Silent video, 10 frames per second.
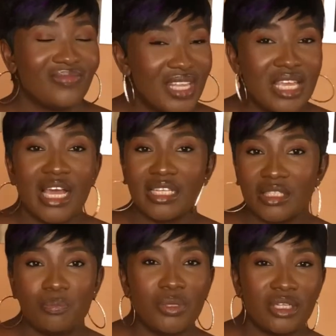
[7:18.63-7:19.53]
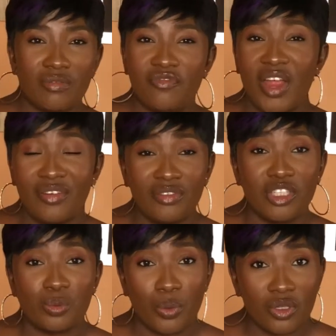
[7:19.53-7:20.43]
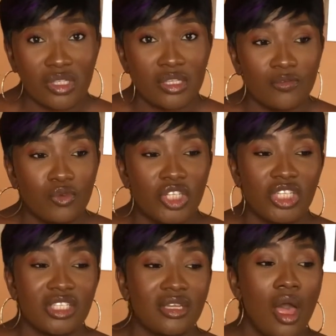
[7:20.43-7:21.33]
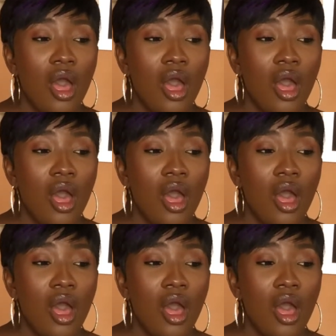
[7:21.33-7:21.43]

he has been very responsive, which is